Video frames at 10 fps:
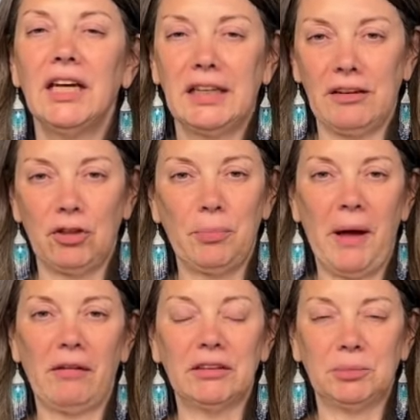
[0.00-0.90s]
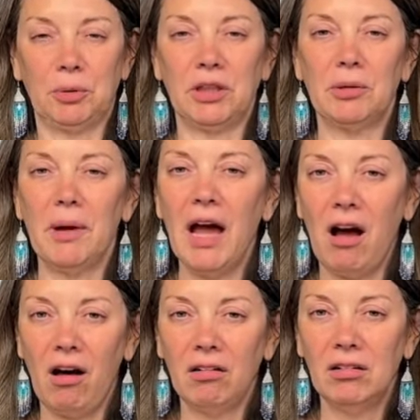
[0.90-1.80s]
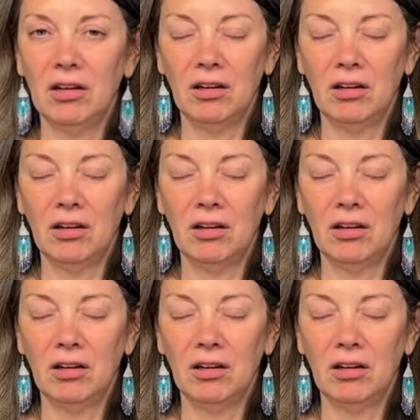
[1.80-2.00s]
get their ballots put in the mail